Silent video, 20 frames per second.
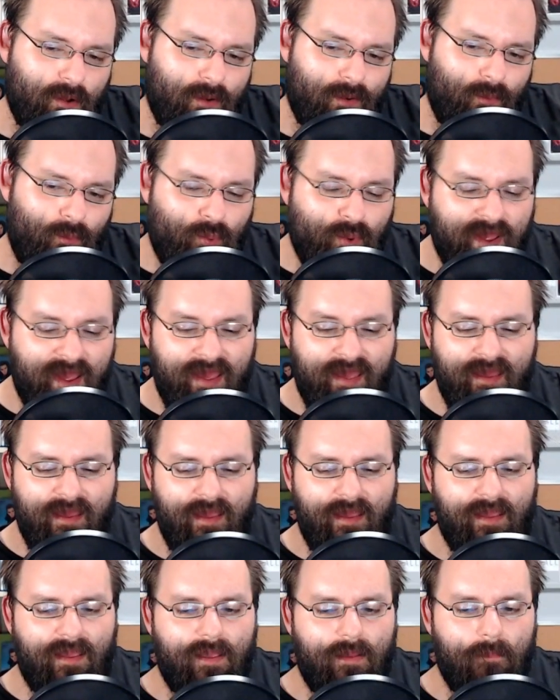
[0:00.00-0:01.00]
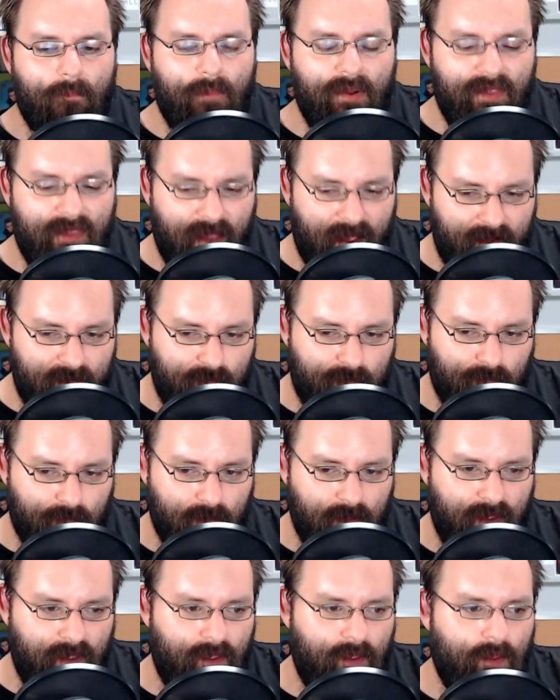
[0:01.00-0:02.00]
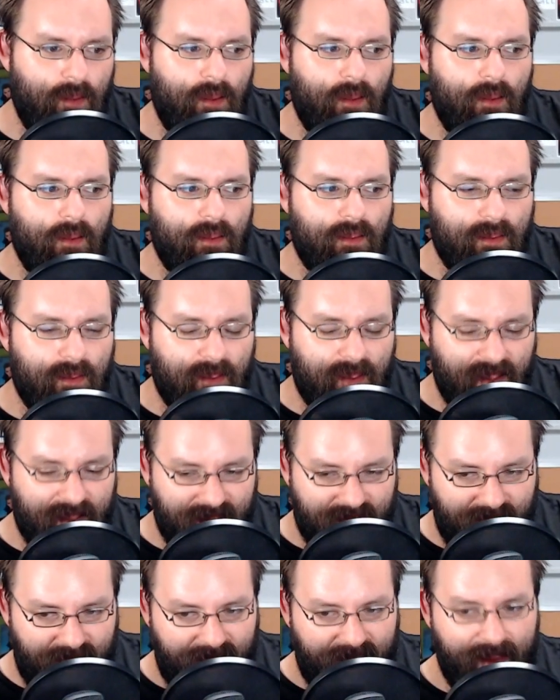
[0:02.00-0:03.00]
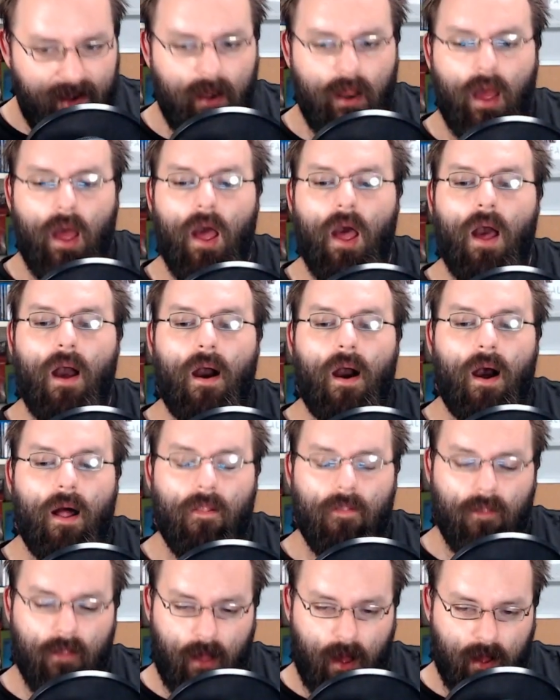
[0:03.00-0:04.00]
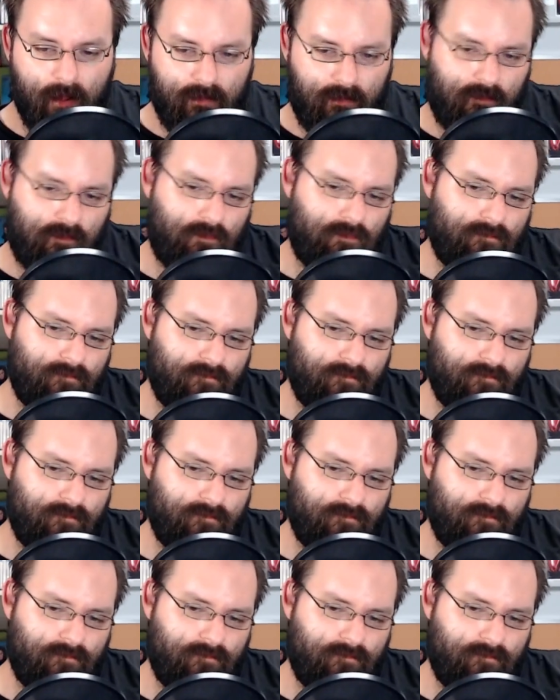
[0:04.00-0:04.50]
we potentially can gain a lot.